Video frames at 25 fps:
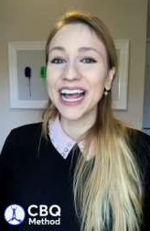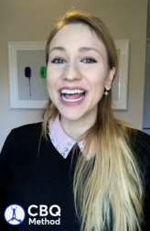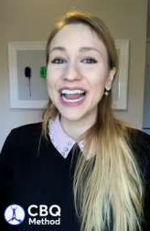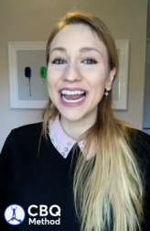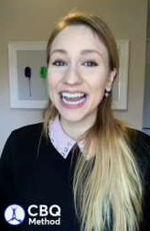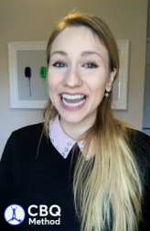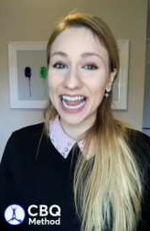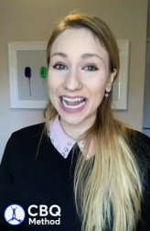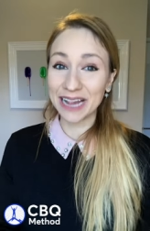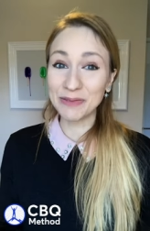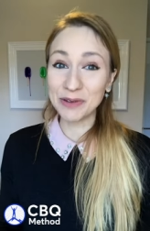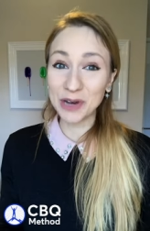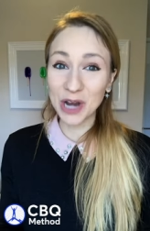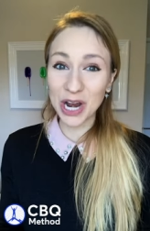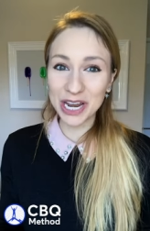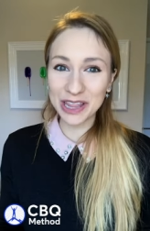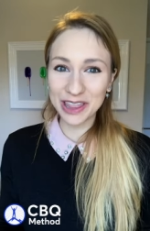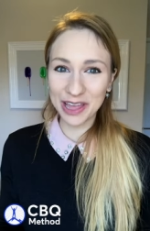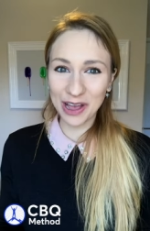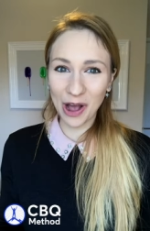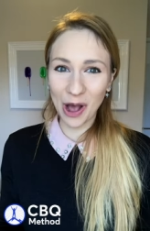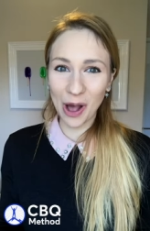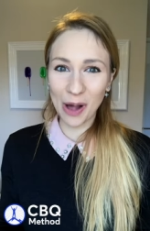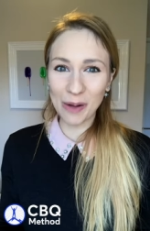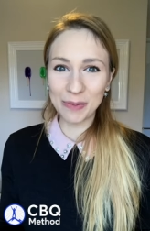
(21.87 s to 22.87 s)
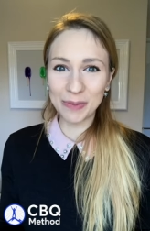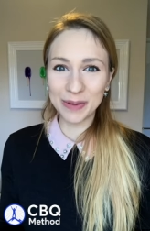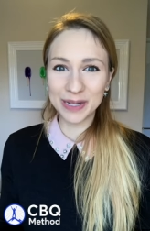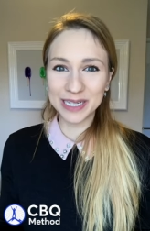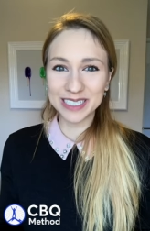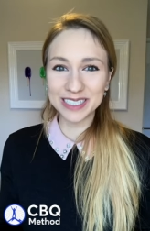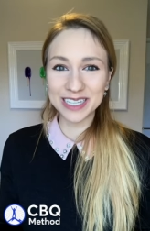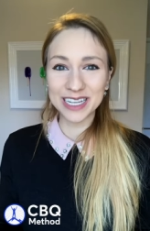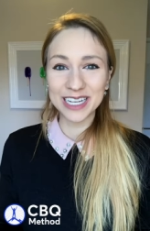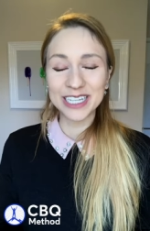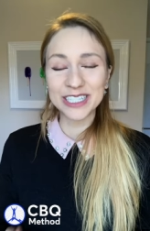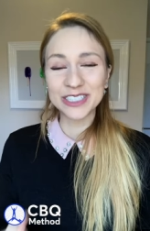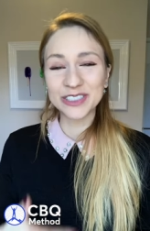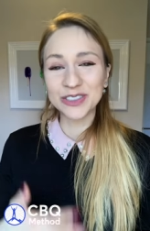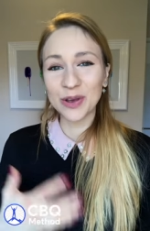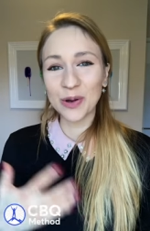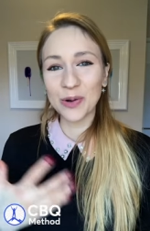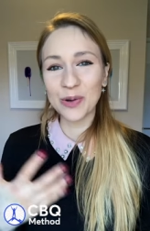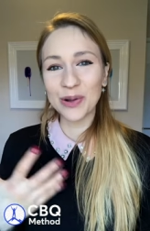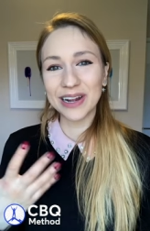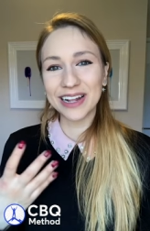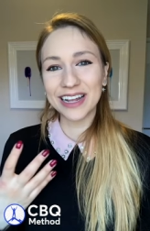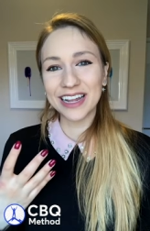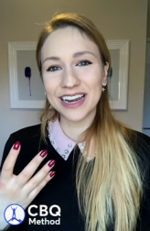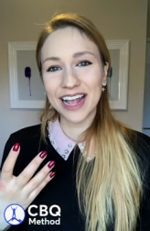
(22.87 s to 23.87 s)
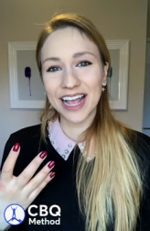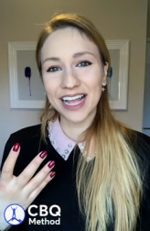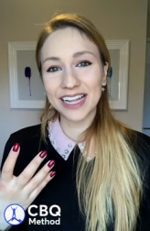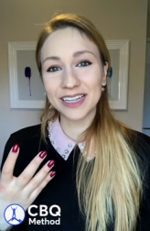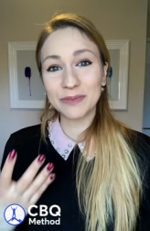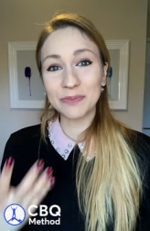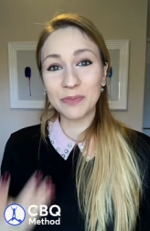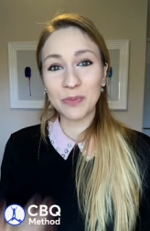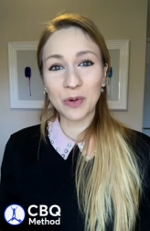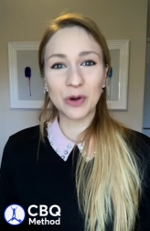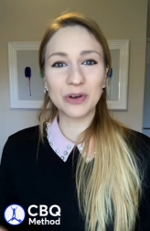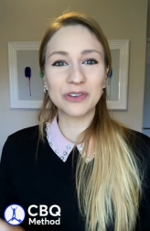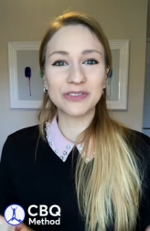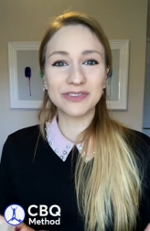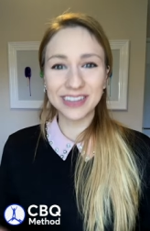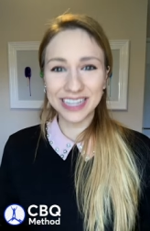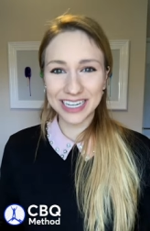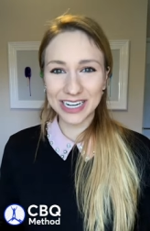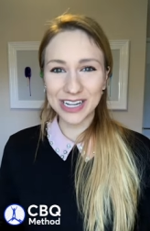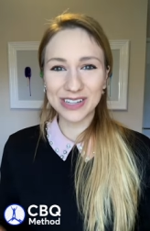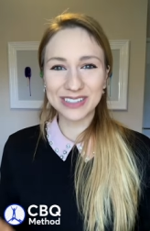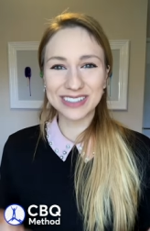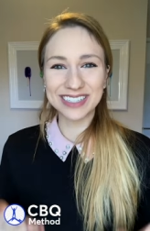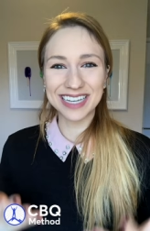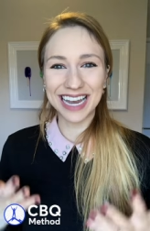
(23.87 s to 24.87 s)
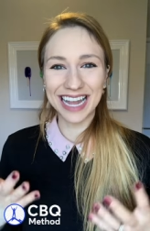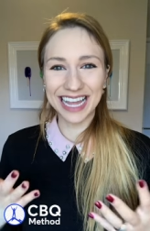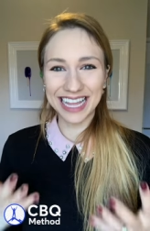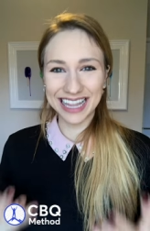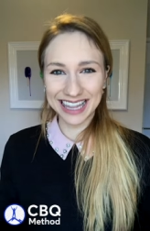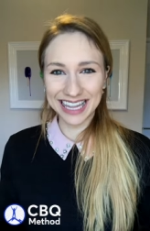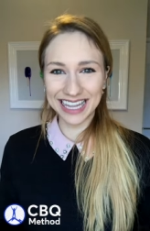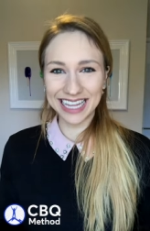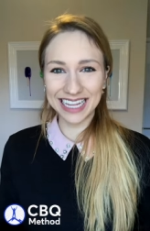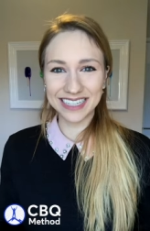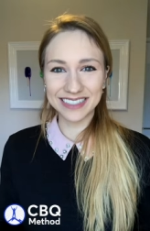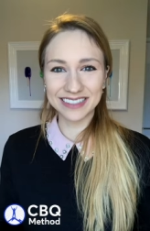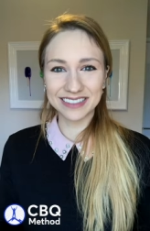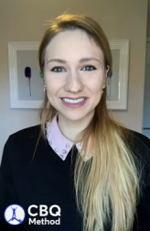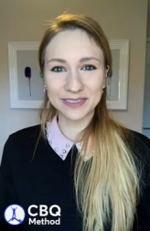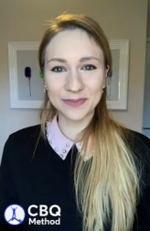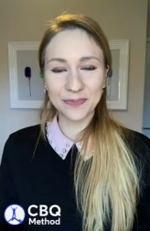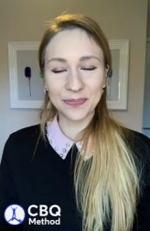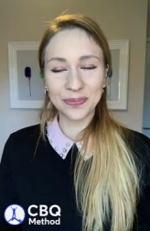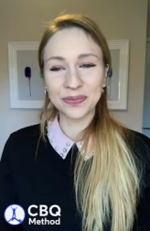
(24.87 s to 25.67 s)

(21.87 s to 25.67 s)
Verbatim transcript: let me know in the comments so we'll create more videos like this.